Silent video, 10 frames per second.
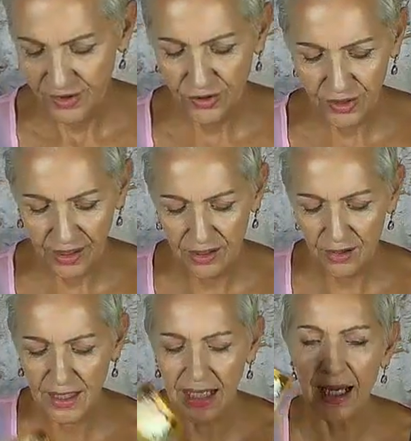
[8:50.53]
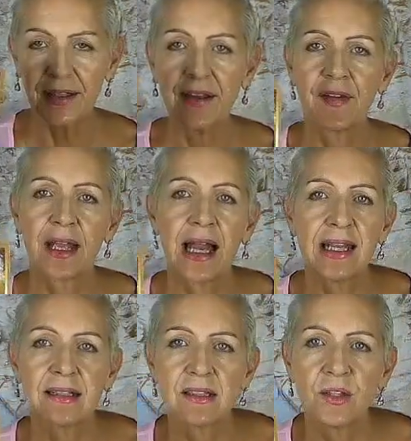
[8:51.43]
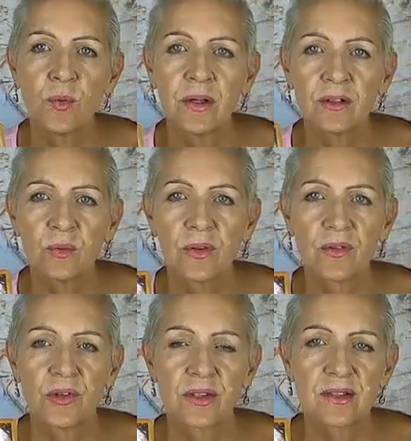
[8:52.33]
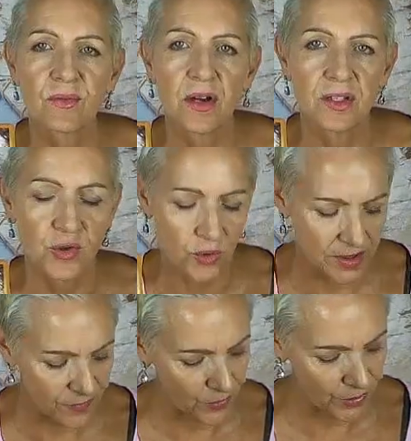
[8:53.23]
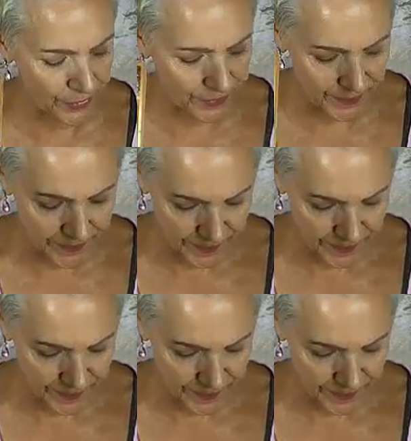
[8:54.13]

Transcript: Okay, you got the garden and the gate. So you're wondering whether or not it's the right choice for you.